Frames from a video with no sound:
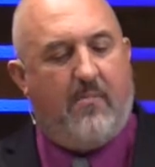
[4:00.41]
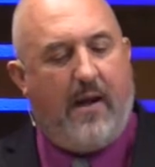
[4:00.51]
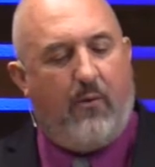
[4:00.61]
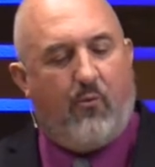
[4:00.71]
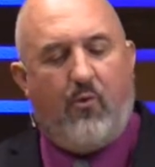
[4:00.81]
by
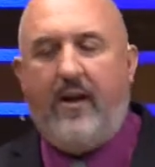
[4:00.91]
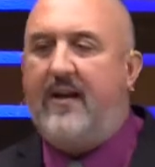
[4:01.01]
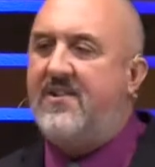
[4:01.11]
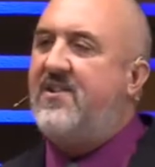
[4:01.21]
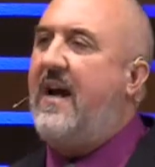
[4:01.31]

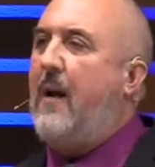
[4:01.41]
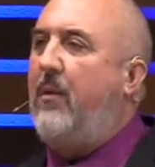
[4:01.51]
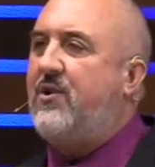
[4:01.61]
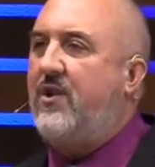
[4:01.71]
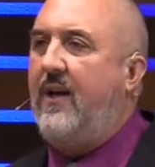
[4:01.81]

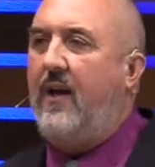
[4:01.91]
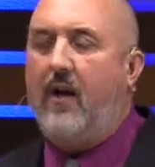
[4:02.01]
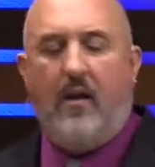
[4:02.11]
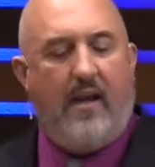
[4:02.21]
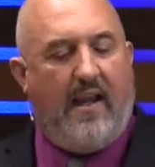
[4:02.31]
reestablishing
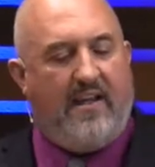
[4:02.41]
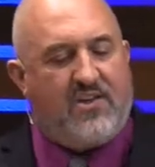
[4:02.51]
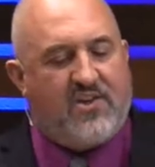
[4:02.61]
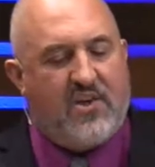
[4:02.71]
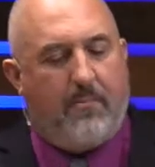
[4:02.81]
a
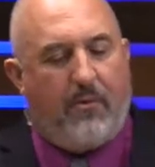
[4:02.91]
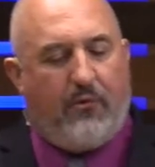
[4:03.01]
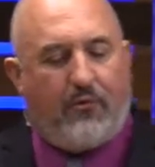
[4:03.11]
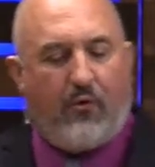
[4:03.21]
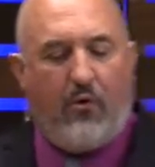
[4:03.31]
simple
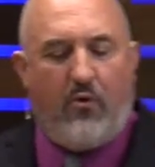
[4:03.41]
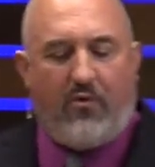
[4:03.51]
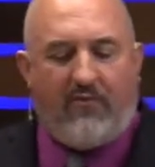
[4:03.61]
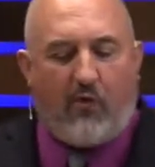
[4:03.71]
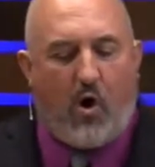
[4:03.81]
truth
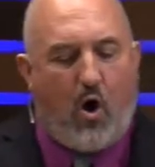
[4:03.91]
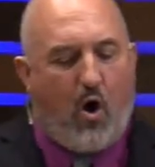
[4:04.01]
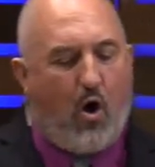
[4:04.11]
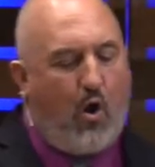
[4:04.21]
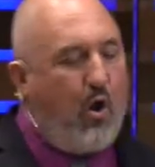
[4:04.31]
for
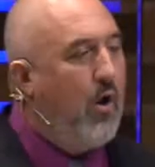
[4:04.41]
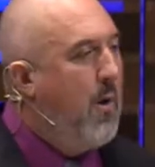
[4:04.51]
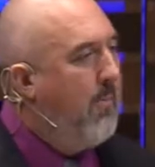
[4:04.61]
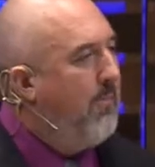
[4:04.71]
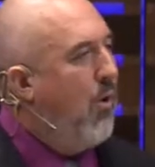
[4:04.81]
all
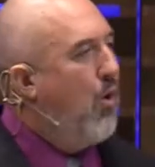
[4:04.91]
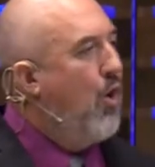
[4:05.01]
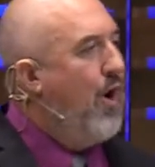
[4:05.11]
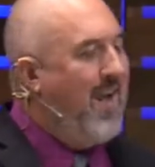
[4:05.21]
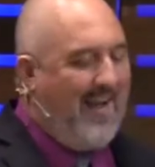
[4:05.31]

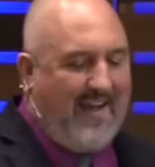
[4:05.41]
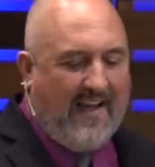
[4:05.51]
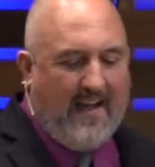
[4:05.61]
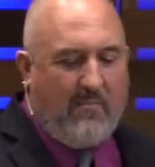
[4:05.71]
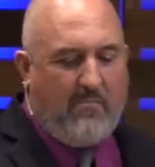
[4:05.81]
born
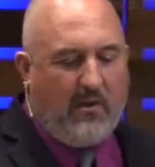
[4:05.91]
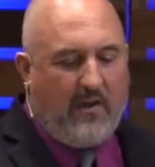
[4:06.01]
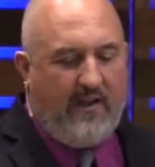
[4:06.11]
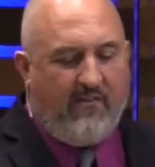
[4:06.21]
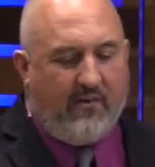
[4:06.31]
again
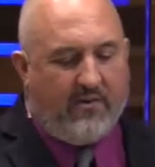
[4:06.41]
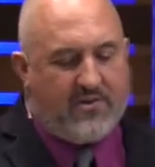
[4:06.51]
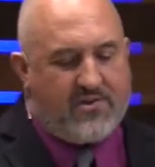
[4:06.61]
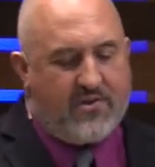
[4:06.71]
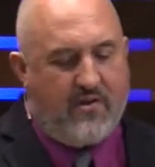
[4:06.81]

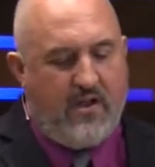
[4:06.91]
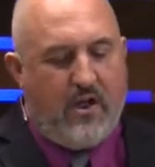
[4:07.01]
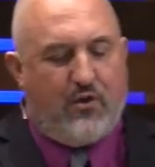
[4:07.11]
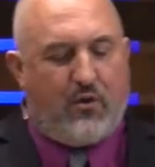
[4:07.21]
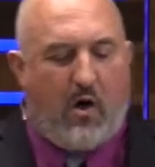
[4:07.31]
believers.
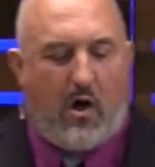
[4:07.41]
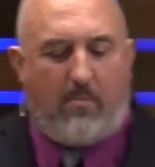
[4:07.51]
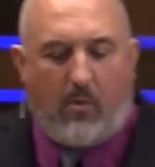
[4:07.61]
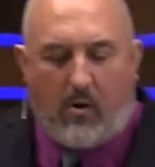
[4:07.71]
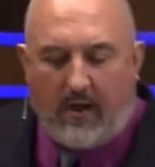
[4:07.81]
To all
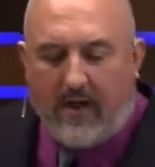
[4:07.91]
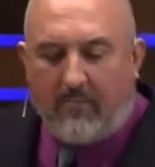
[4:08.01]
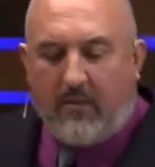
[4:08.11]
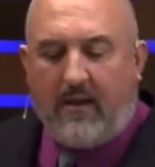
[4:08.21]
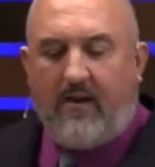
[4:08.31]
born again
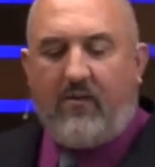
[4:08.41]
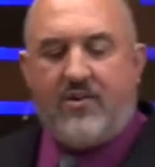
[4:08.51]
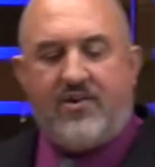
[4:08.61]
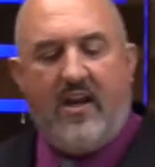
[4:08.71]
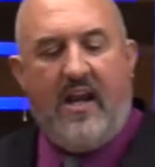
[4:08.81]

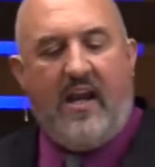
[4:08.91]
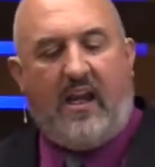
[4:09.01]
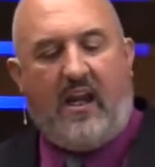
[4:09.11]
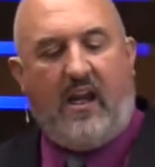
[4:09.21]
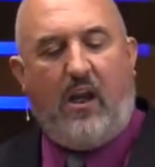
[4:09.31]
believers,
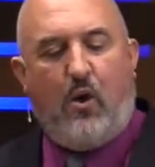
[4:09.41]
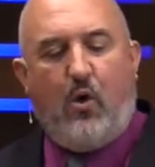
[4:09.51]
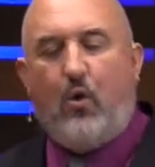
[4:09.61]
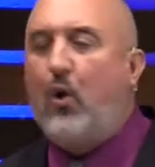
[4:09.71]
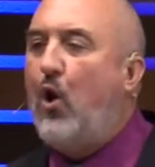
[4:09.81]
he who
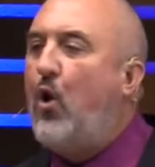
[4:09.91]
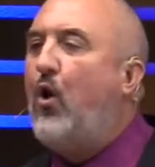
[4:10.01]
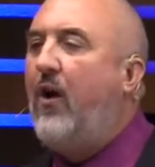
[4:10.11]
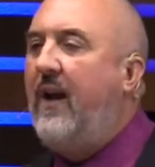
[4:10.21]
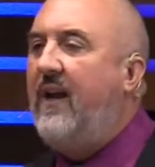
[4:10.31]

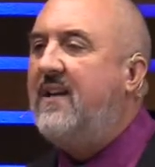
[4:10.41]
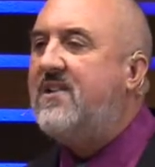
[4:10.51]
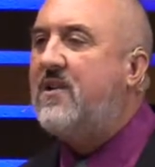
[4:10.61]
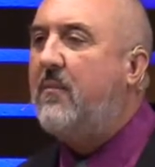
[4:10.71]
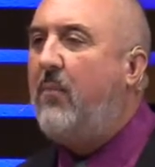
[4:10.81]
glories,
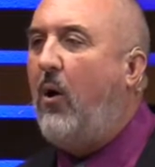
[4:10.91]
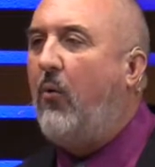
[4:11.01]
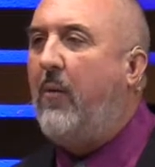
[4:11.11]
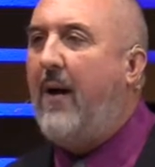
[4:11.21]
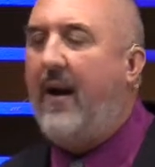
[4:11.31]
Paul
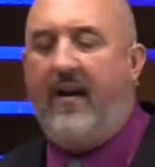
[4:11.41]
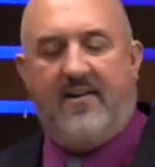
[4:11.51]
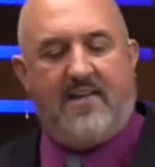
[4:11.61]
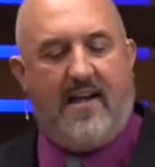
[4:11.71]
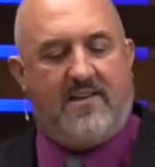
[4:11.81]
reminded us
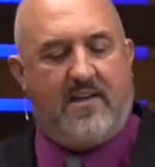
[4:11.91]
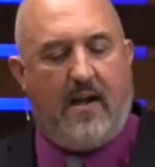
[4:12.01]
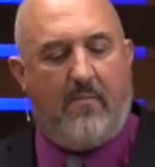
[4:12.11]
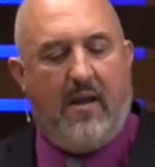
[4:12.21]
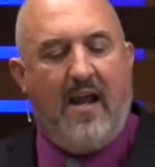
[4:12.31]
last
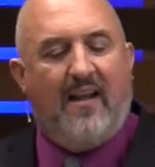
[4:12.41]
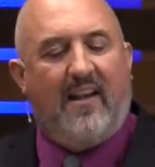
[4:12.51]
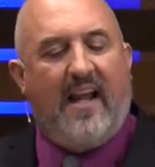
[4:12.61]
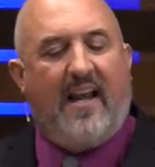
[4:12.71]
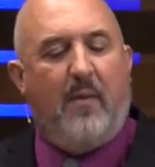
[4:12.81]
time,
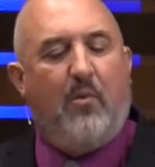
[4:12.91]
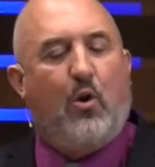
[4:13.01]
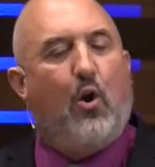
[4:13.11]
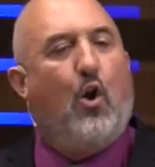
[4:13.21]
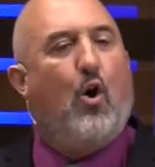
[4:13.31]
let him
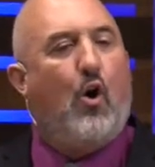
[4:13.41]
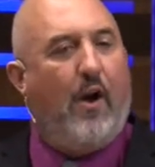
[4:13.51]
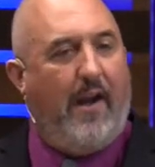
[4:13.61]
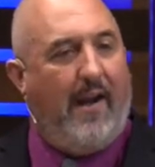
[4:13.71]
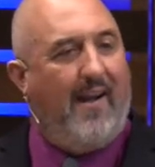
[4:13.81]

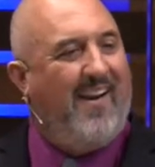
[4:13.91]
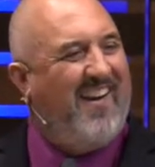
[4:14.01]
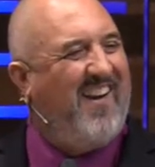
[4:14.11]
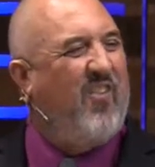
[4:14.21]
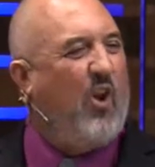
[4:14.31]
glory
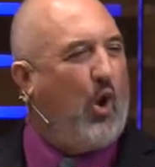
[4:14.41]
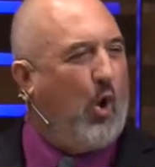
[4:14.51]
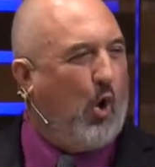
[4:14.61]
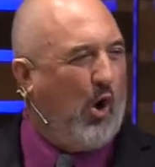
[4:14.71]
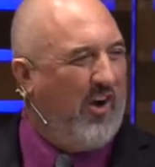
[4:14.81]
in the
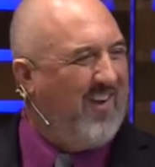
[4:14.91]
Lord.